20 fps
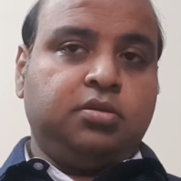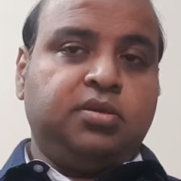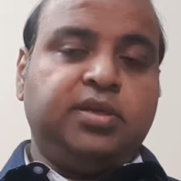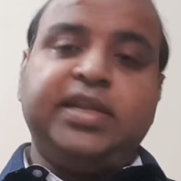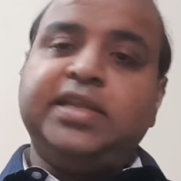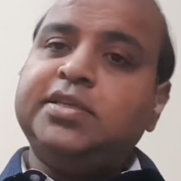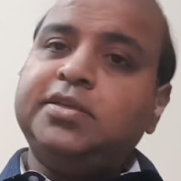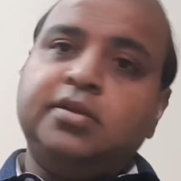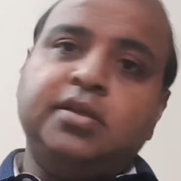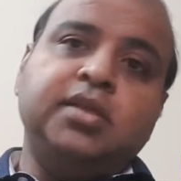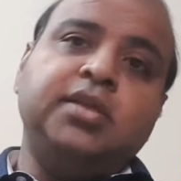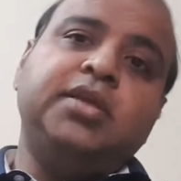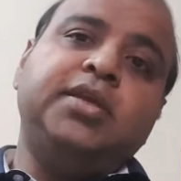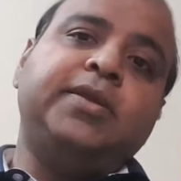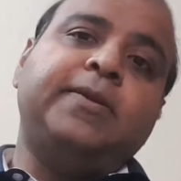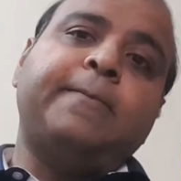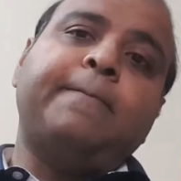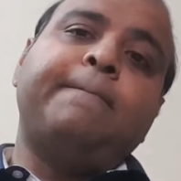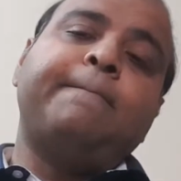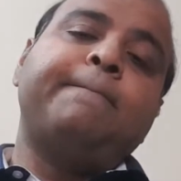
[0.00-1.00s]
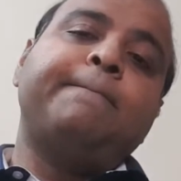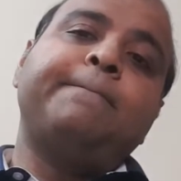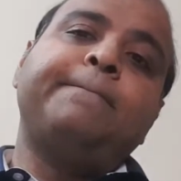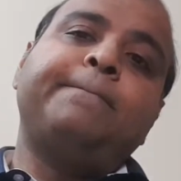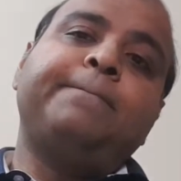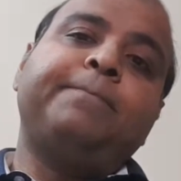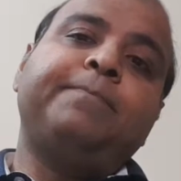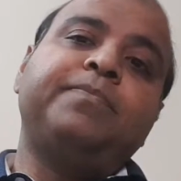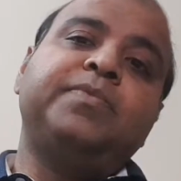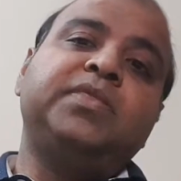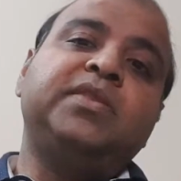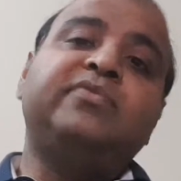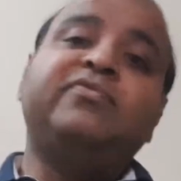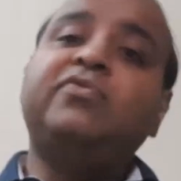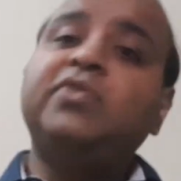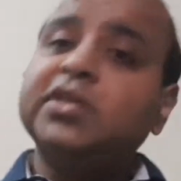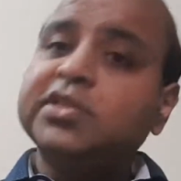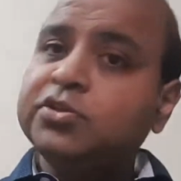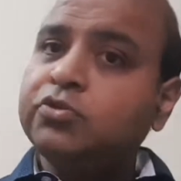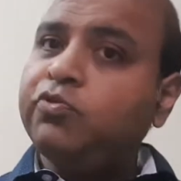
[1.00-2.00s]
Naturally, the
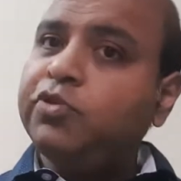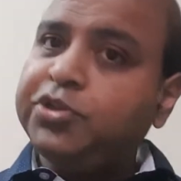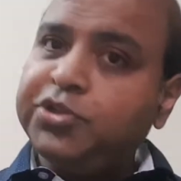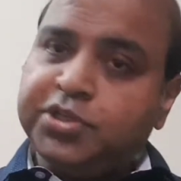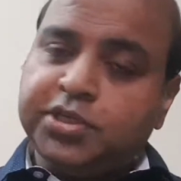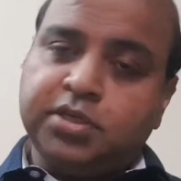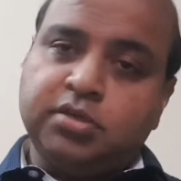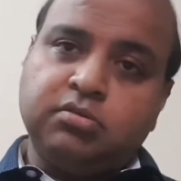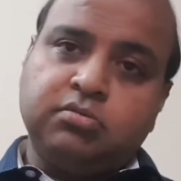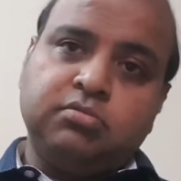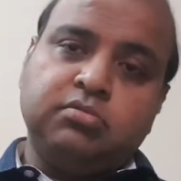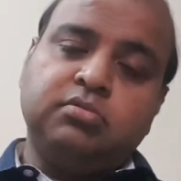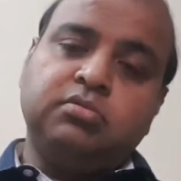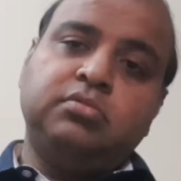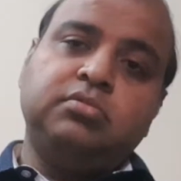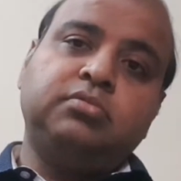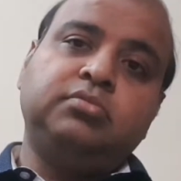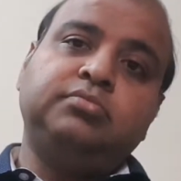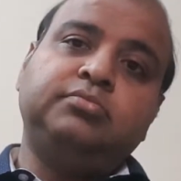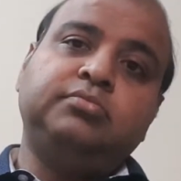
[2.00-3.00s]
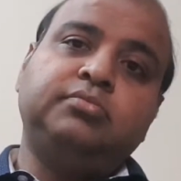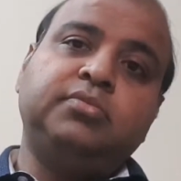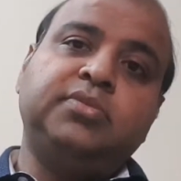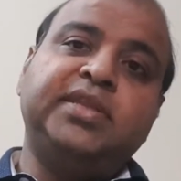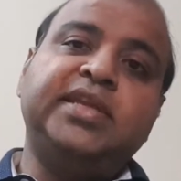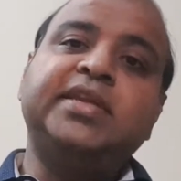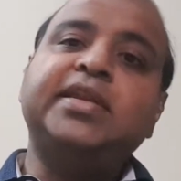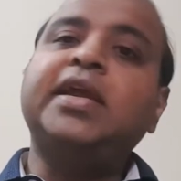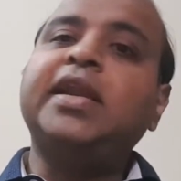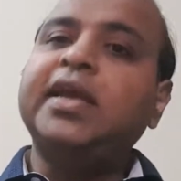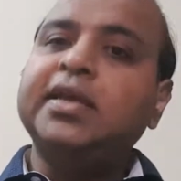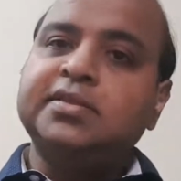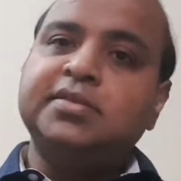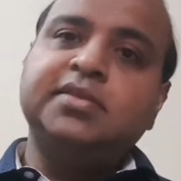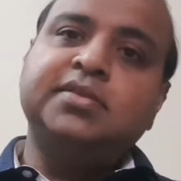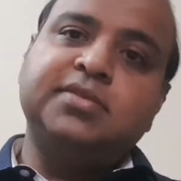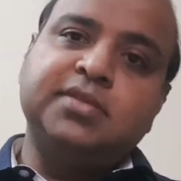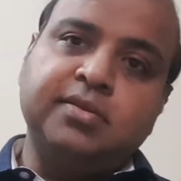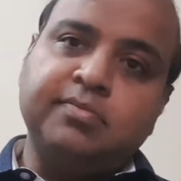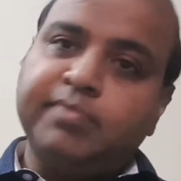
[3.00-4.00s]
first question that
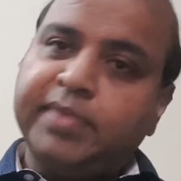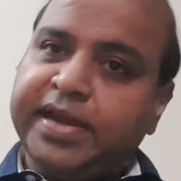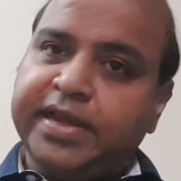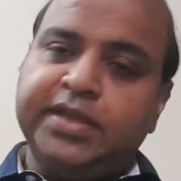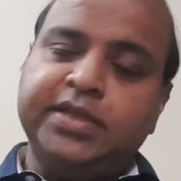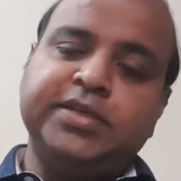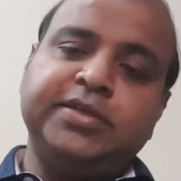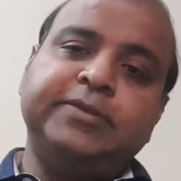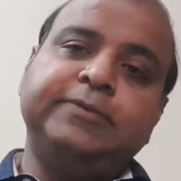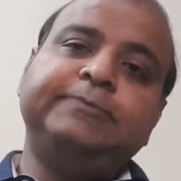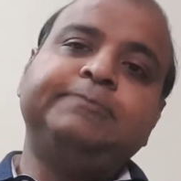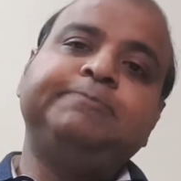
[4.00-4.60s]
arises in mind,